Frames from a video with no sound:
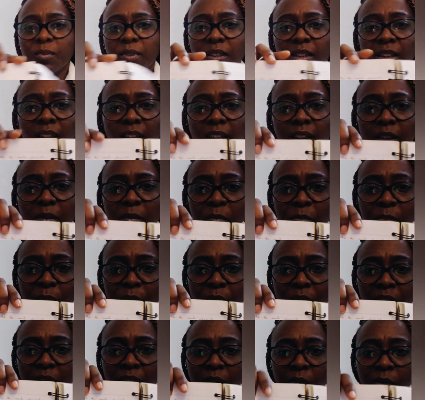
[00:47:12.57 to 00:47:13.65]
been like
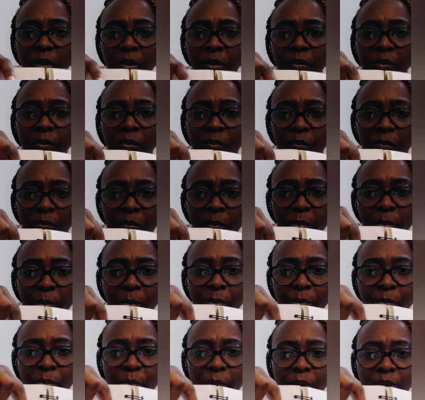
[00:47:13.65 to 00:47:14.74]
big on
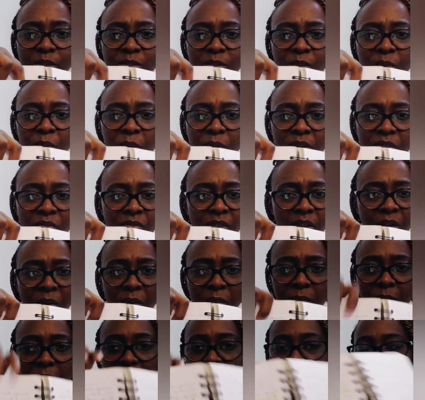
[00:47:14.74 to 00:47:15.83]
personal
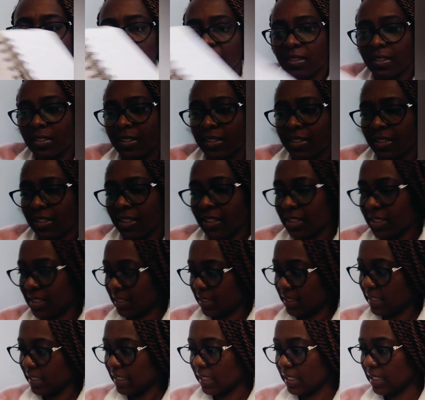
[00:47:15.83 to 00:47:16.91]
development. It's just
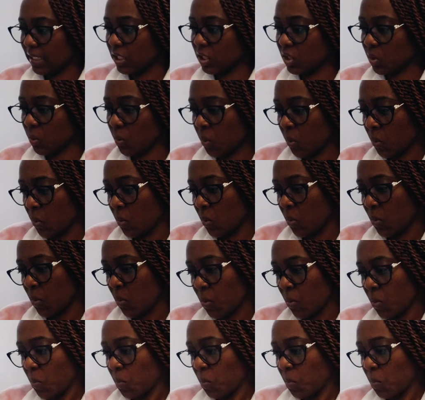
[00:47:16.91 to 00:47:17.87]
it's who.